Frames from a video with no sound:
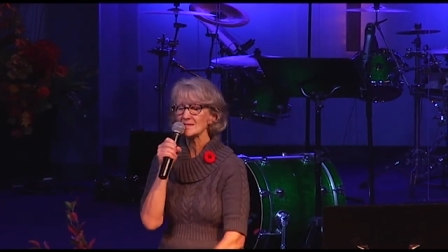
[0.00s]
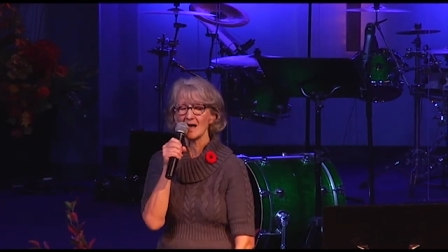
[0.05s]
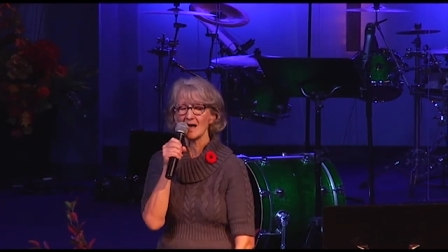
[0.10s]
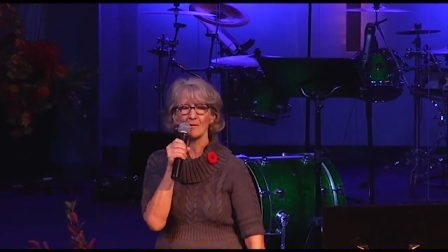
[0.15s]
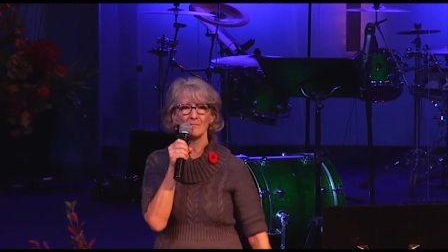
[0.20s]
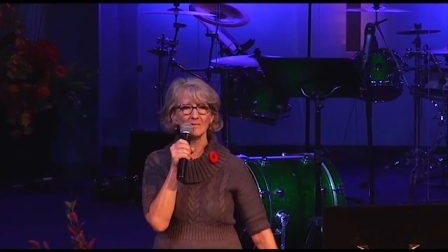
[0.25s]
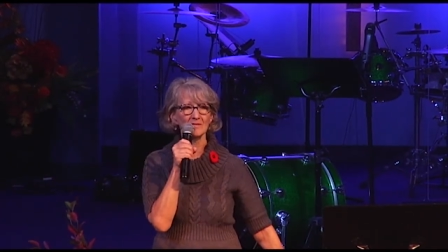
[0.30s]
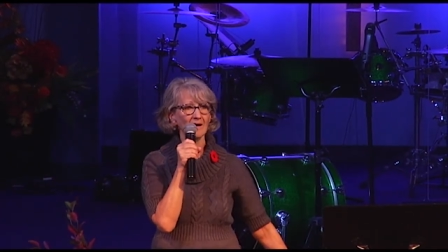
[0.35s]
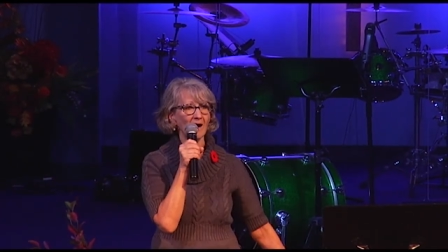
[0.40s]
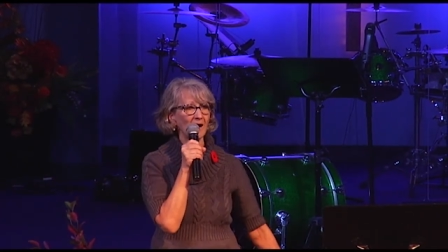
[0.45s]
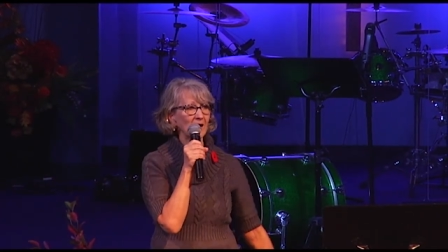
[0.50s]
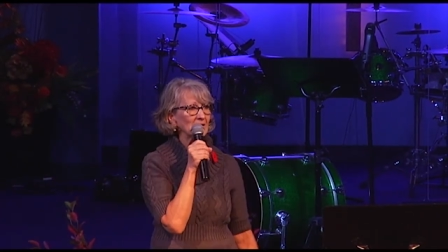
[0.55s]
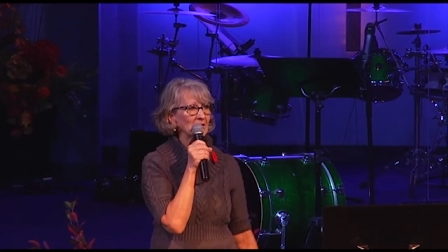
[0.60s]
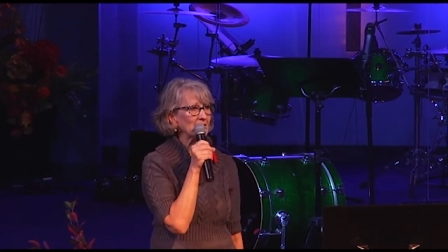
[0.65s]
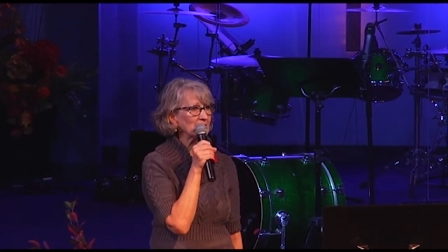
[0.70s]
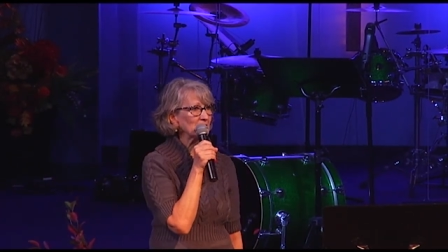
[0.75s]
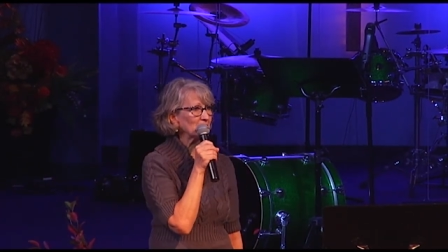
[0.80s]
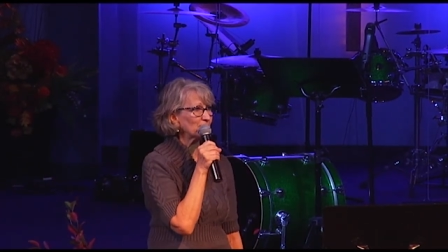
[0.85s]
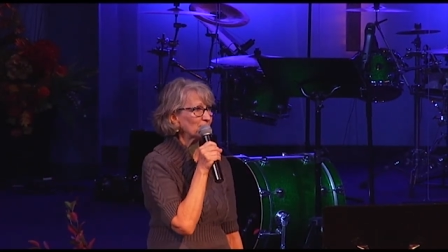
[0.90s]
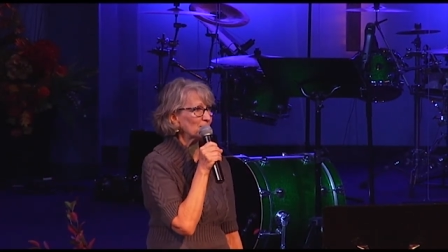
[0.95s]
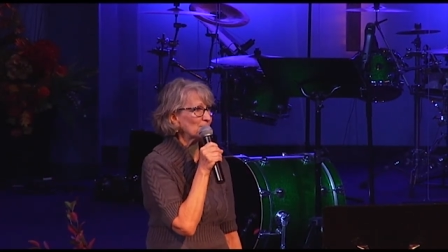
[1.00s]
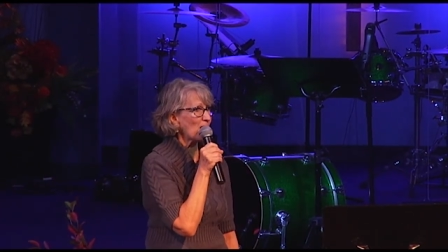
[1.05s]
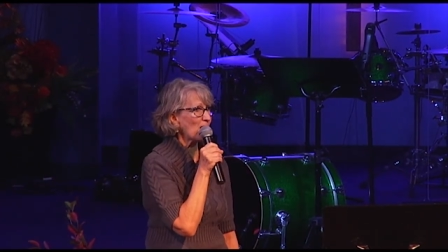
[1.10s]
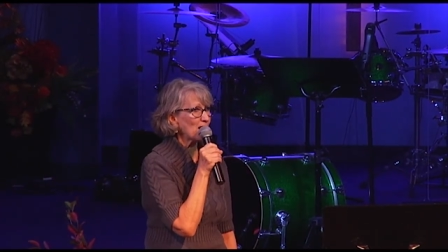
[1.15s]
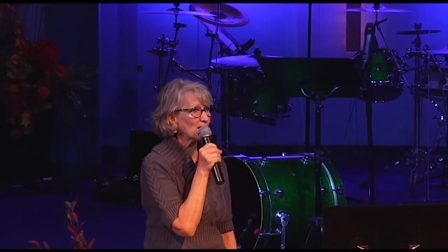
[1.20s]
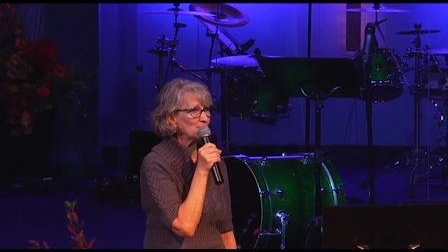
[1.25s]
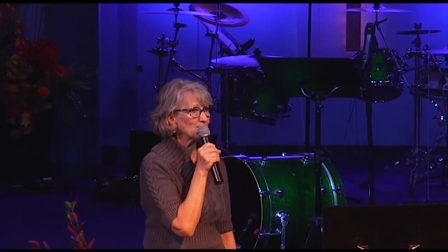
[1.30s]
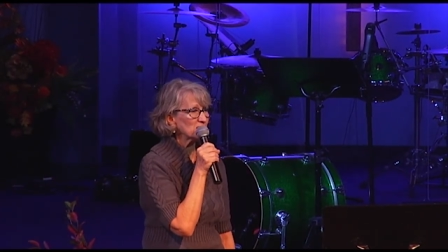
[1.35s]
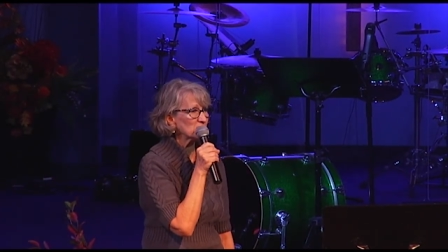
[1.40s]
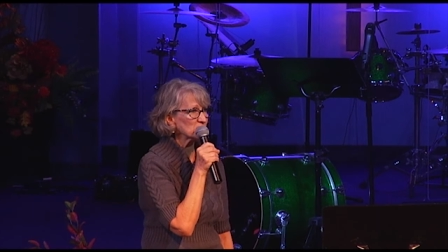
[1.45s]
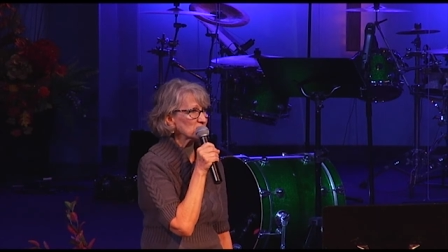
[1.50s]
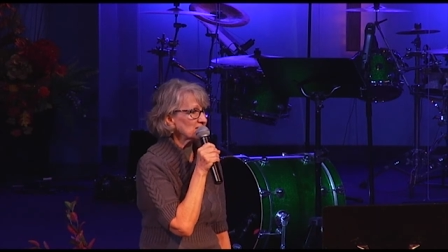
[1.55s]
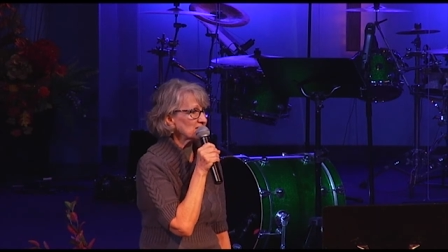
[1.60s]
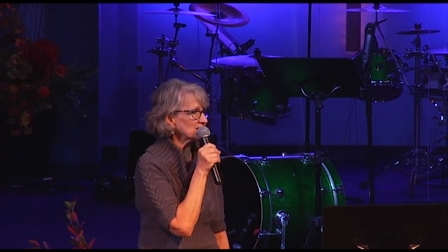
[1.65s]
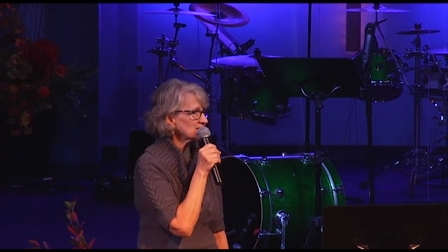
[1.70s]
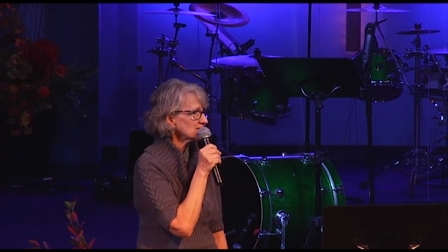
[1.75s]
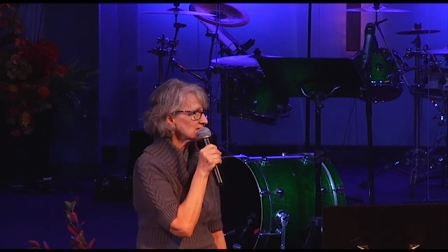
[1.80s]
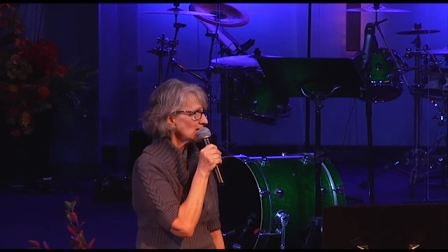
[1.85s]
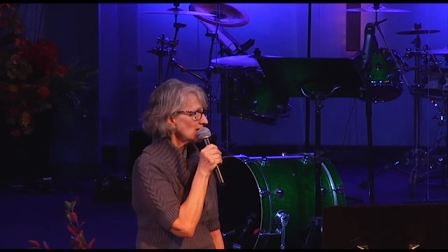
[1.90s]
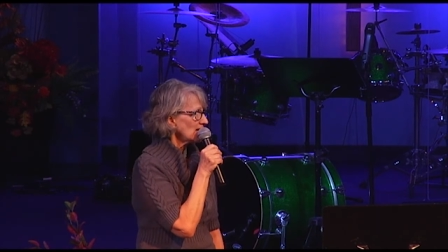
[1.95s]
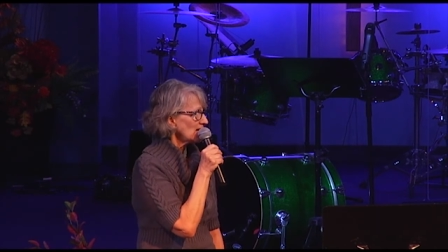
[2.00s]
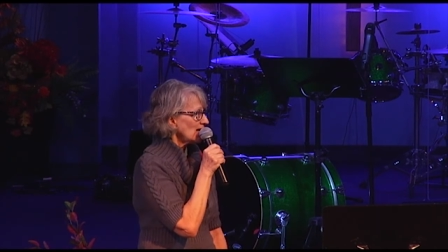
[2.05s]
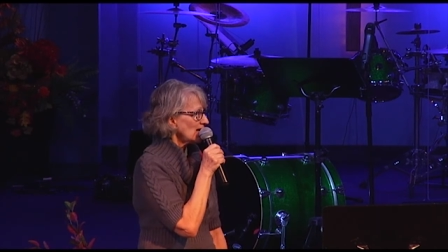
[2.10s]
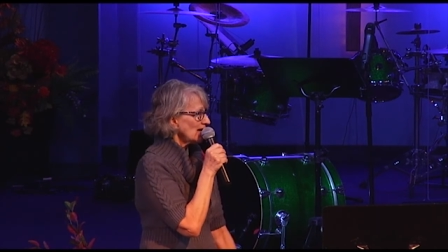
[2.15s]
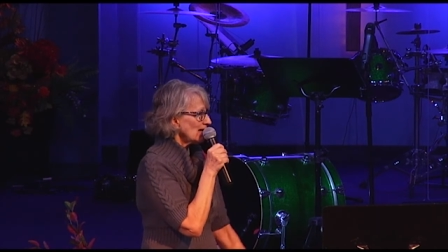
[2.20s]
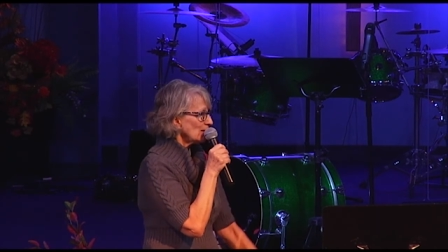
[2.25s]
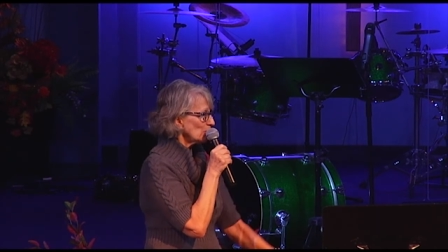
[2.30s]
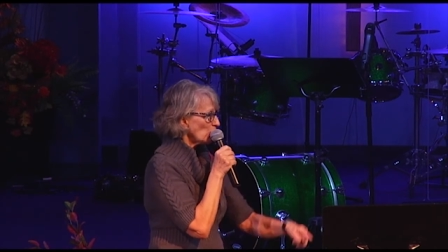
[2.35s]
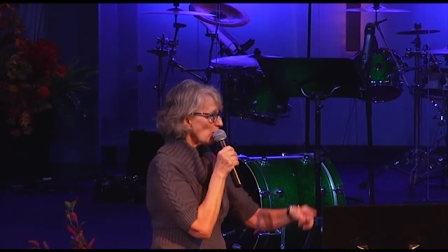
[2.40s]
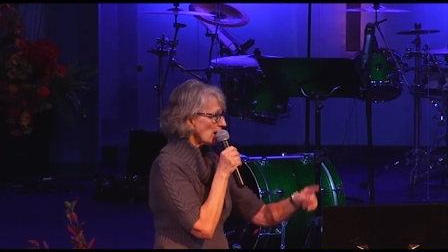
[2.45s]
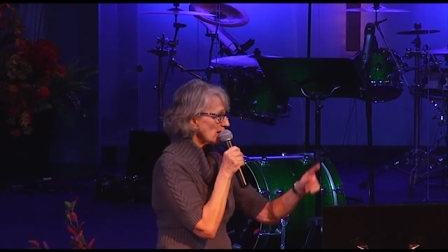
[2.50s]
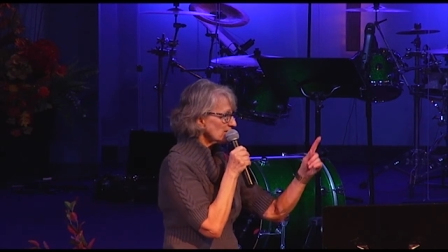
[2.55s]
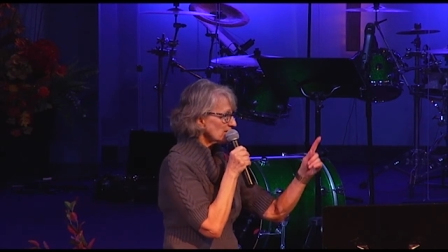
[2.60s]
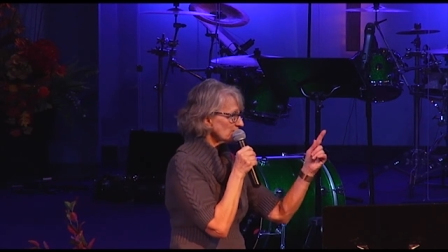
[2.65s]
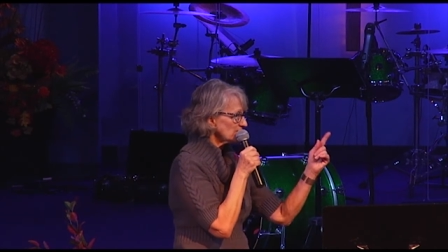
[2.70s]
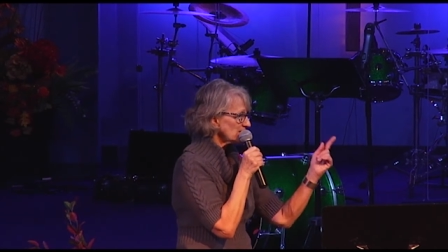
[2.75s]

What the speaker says: that was highlighted from our missions, in one of